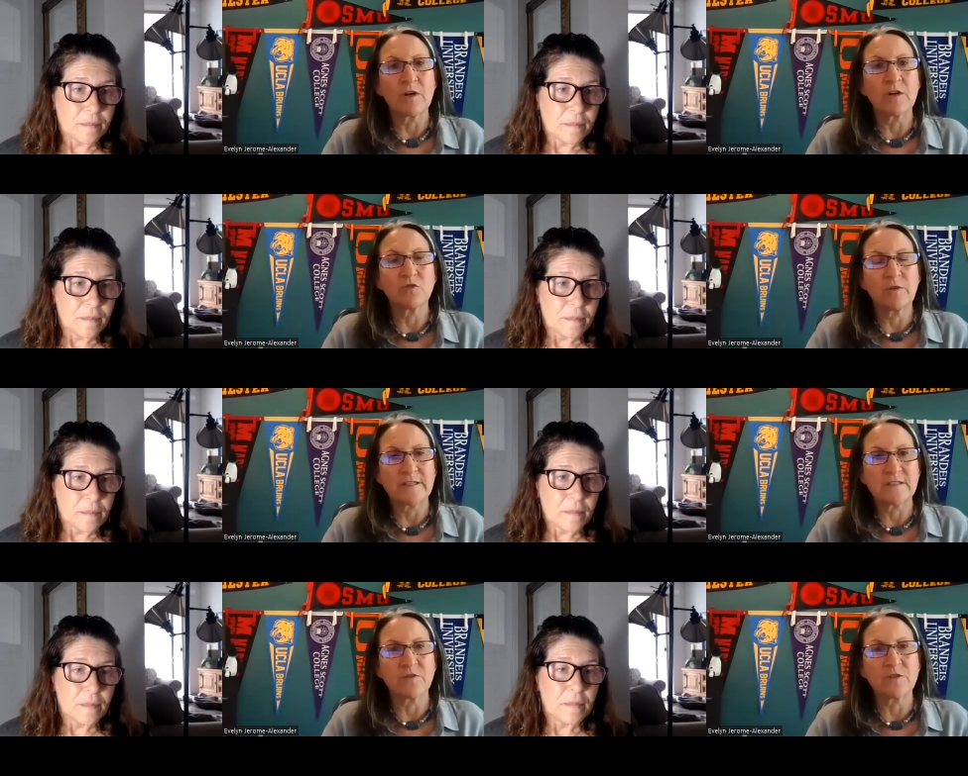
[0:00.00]
Speaker 1: for
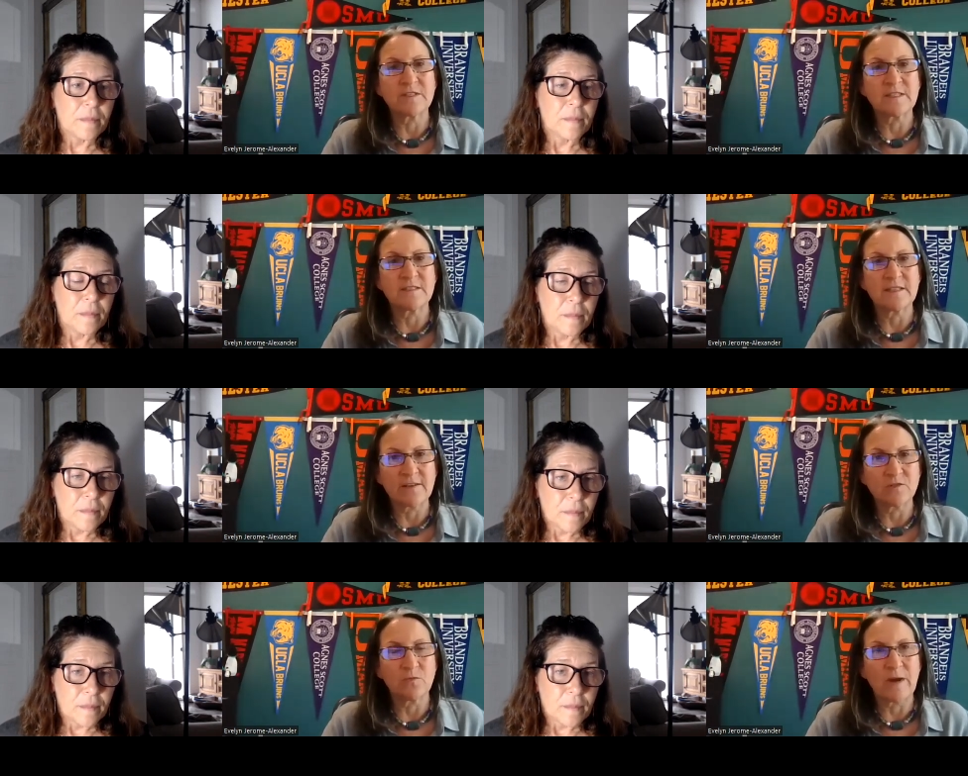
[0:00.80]
transfer
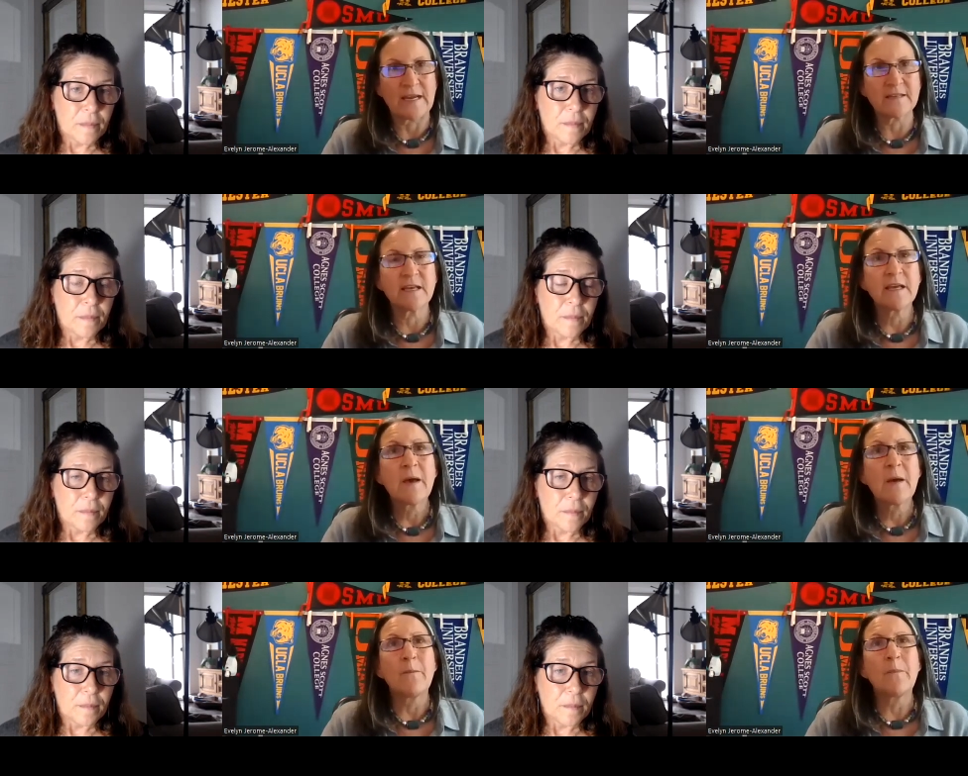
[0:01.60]
success rate
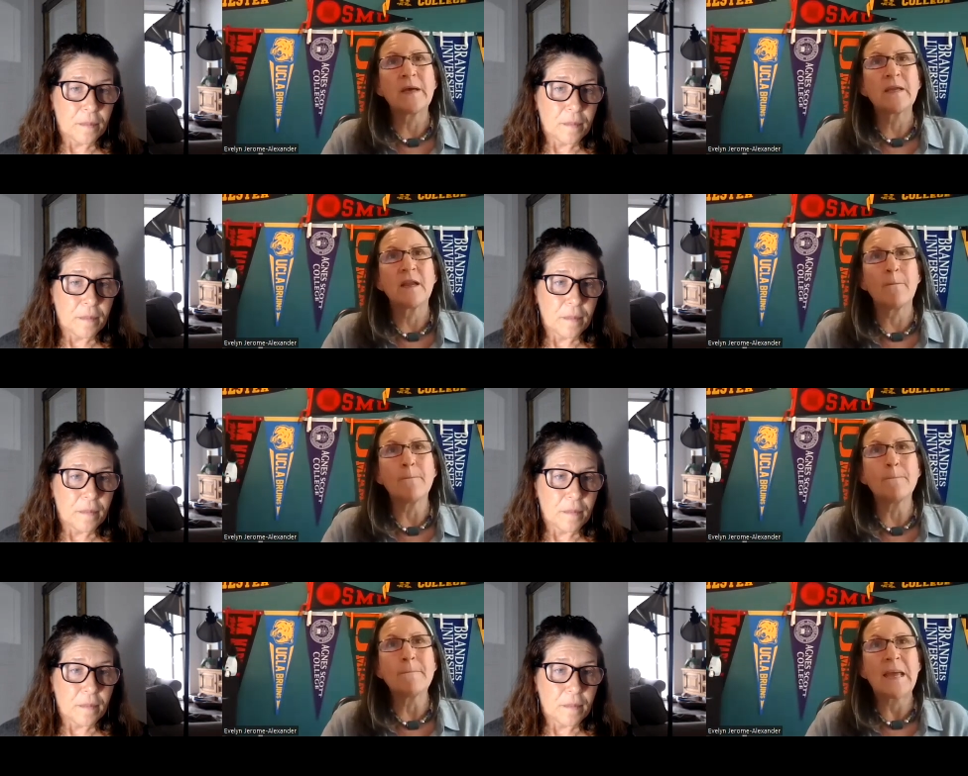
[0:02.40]
but
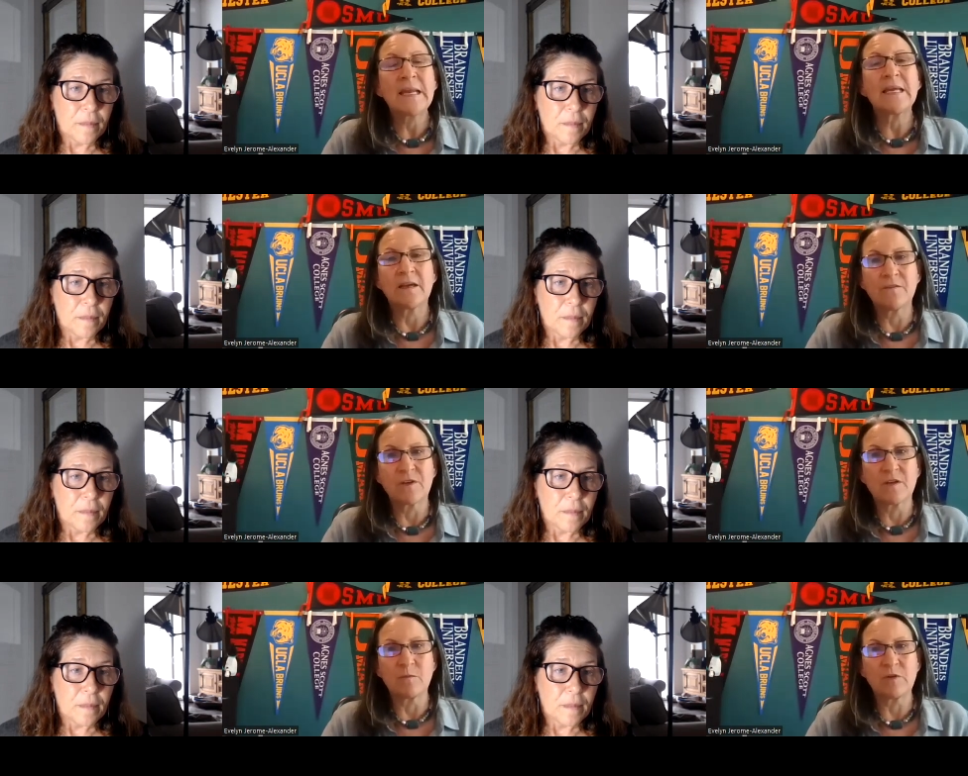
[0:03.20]
many
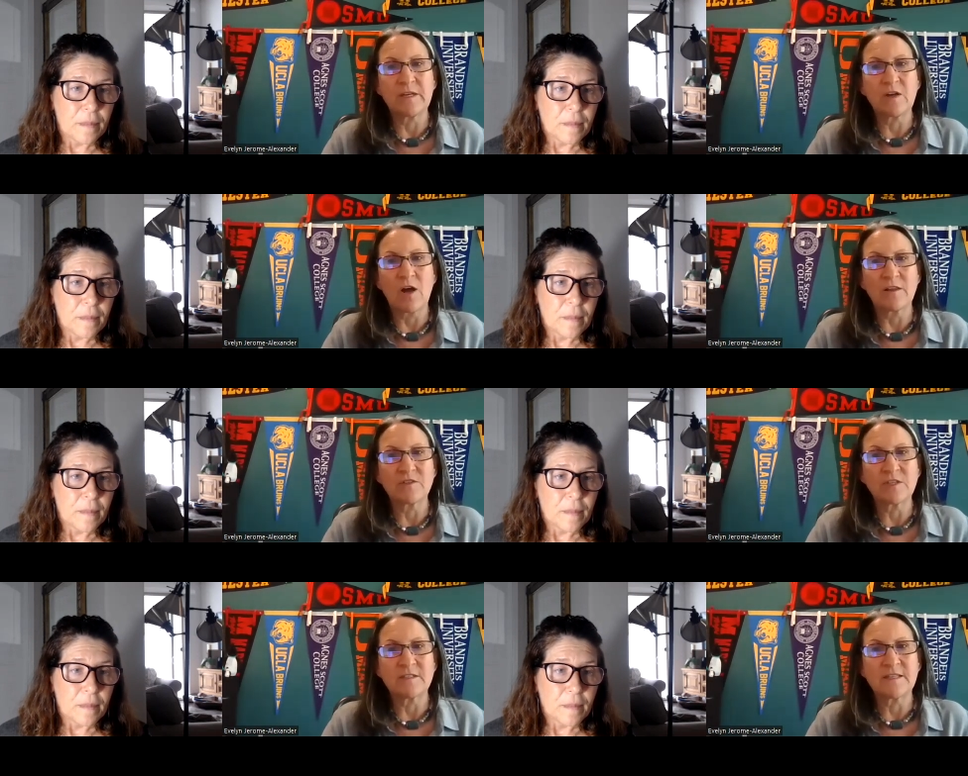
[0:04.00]
of the community
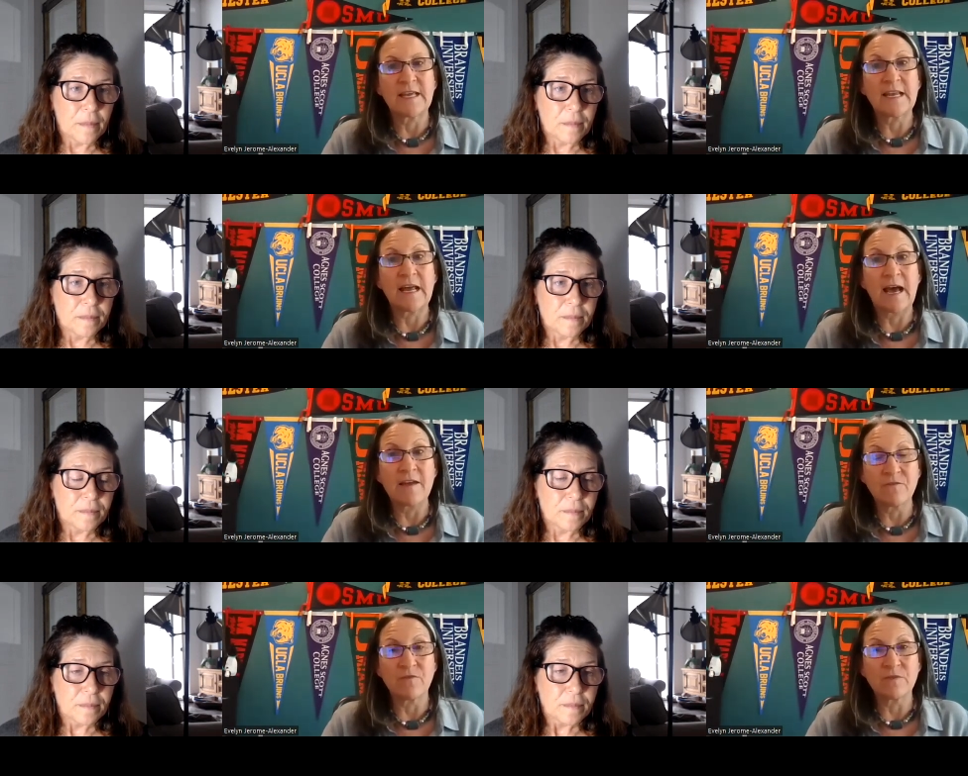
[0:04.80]
colleges that
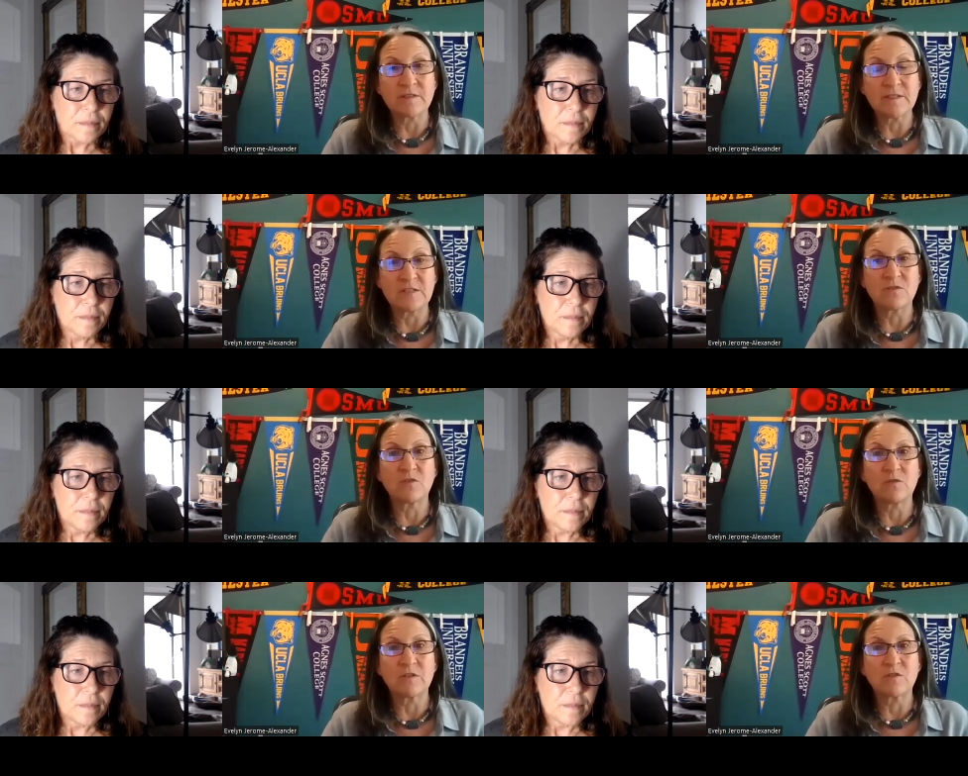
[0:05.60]
i've
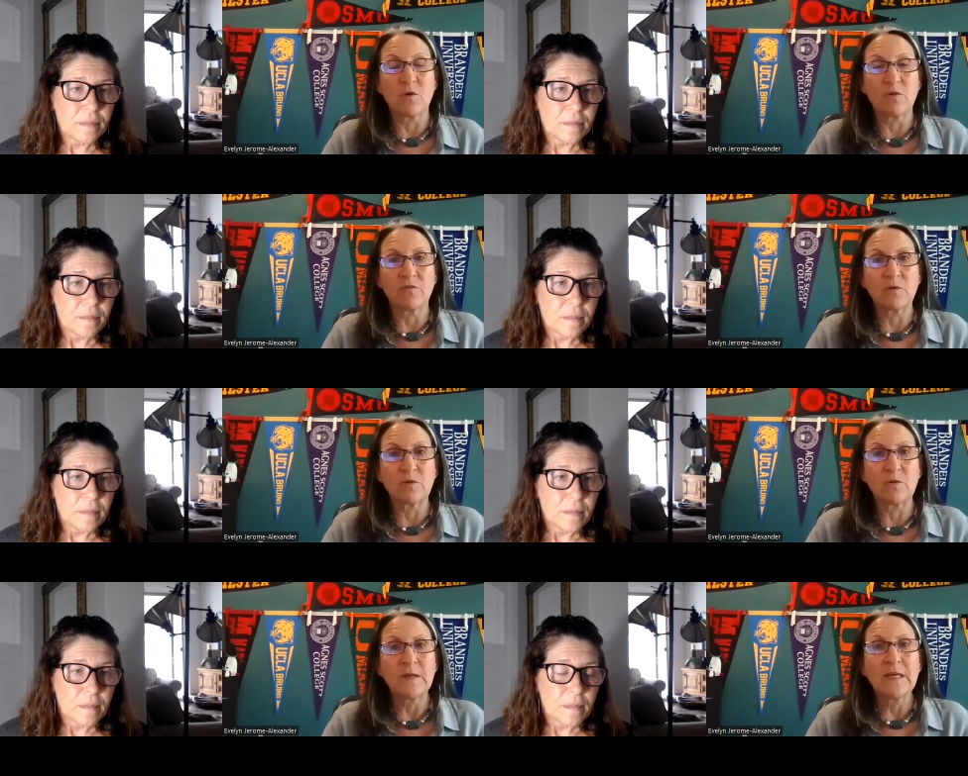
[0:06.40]
seen students go
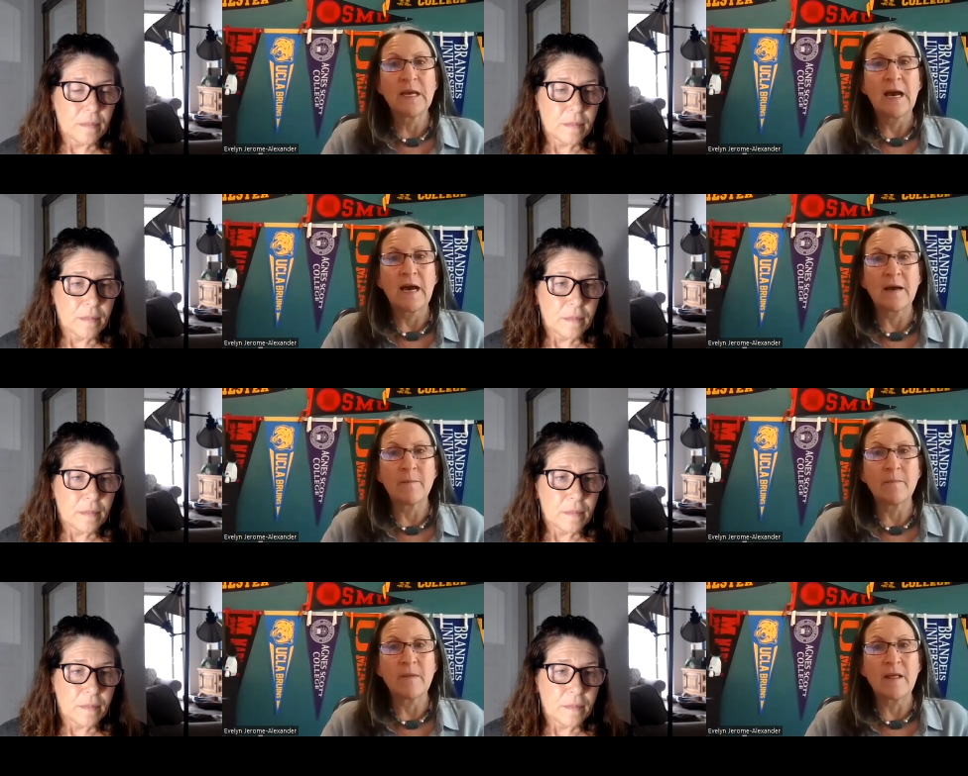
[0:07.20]
through
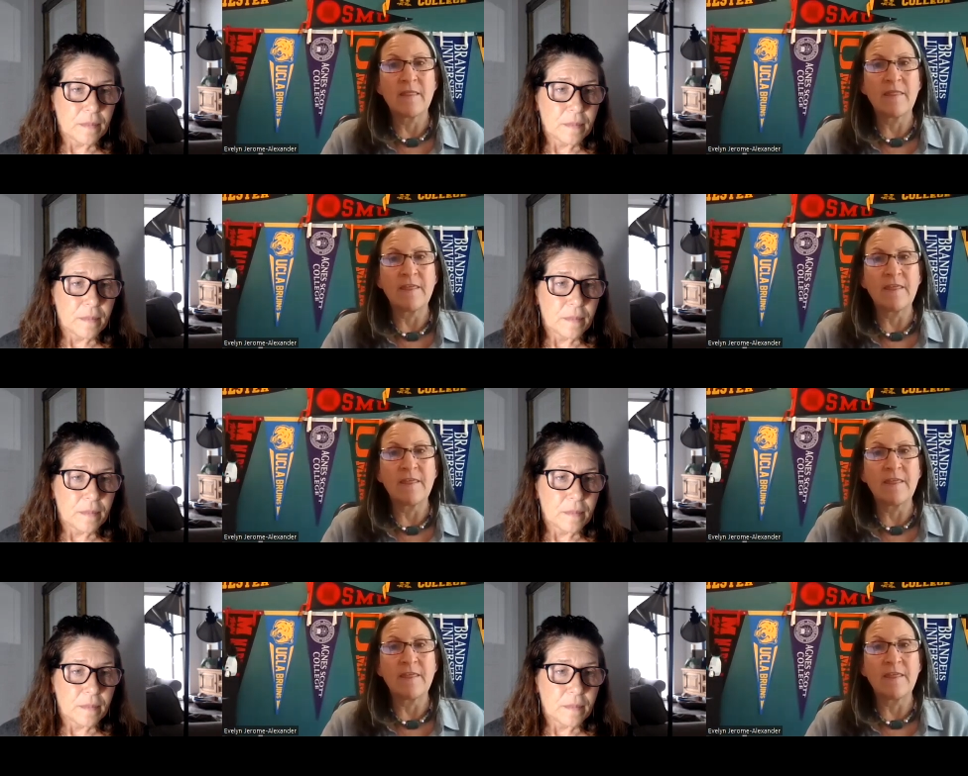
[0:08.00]
um,